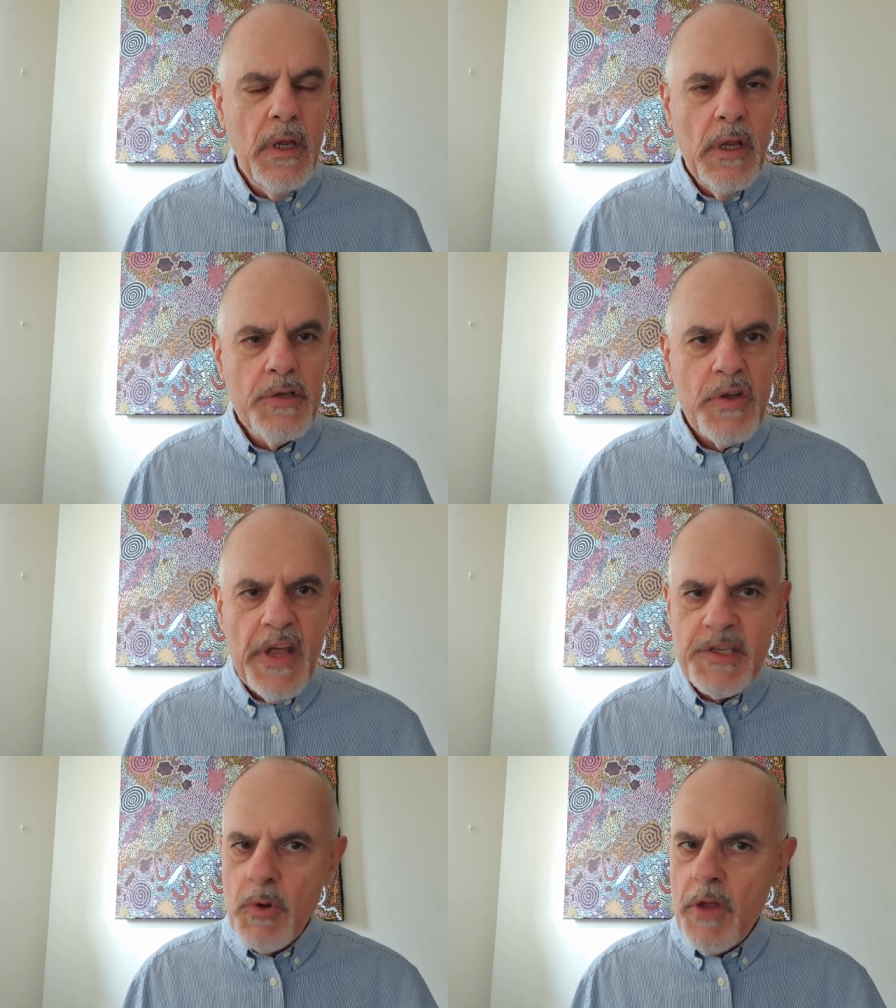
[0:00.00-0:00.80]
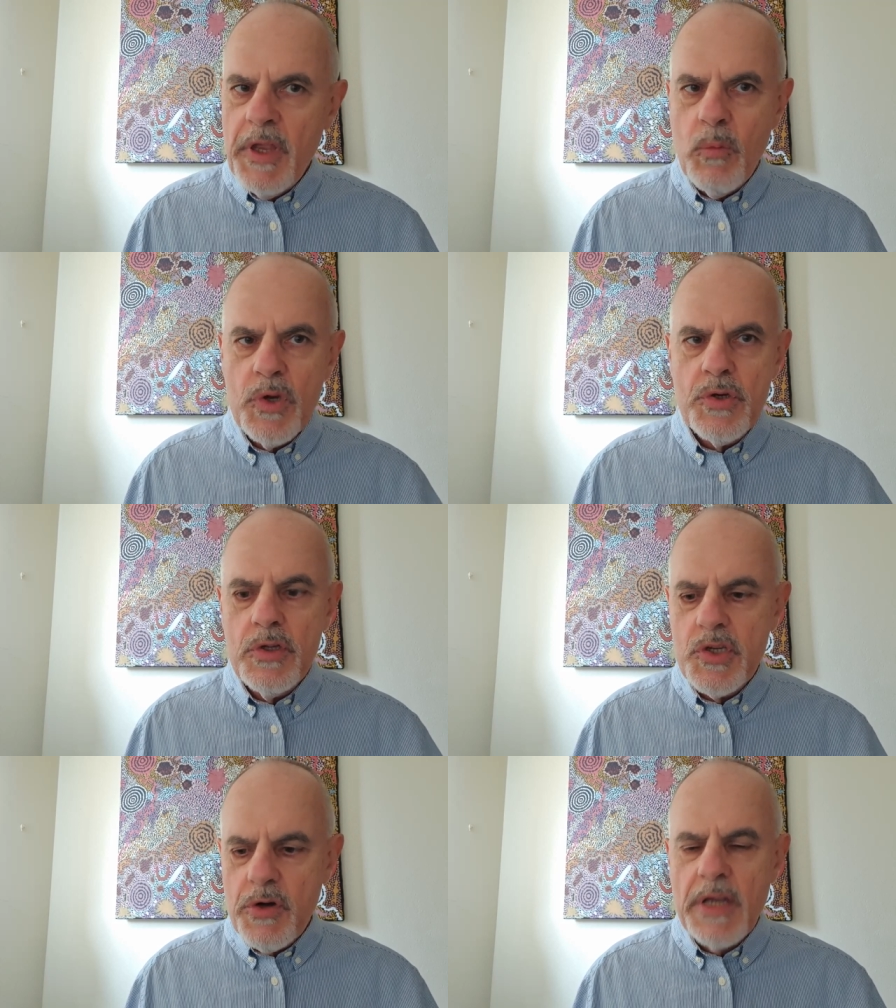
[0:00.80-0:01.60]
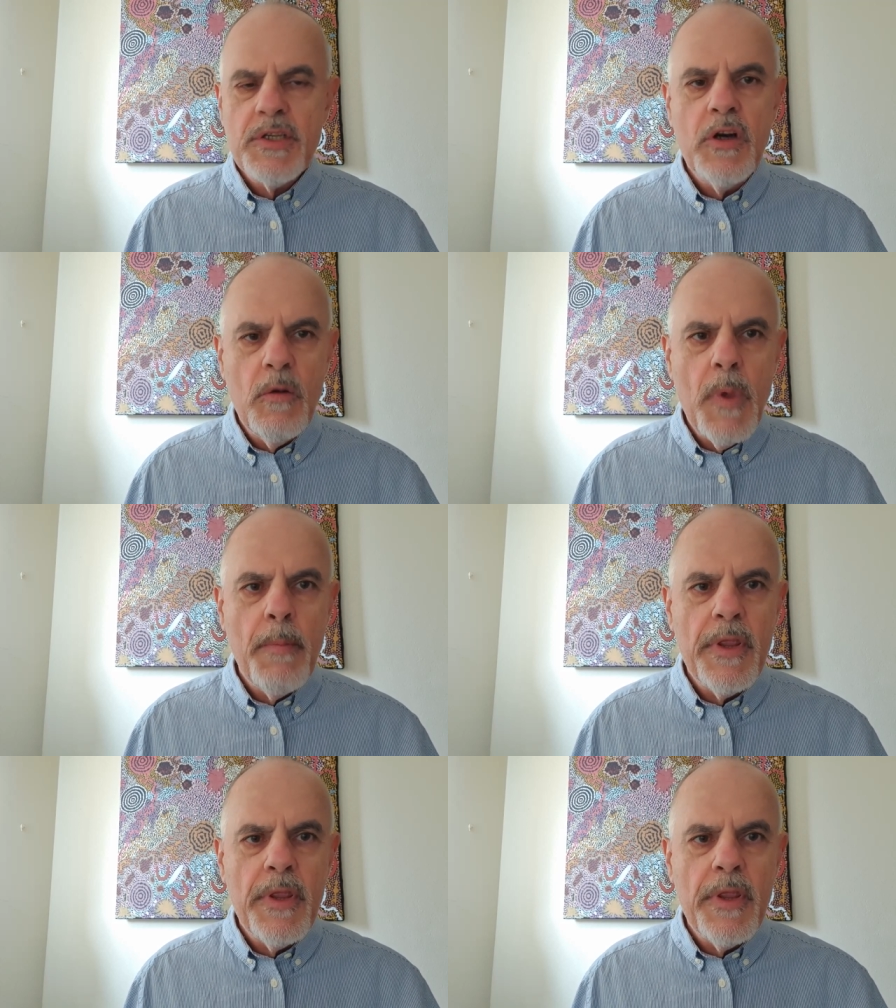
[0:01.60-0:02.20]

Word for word: So that's what I think we should stress and remember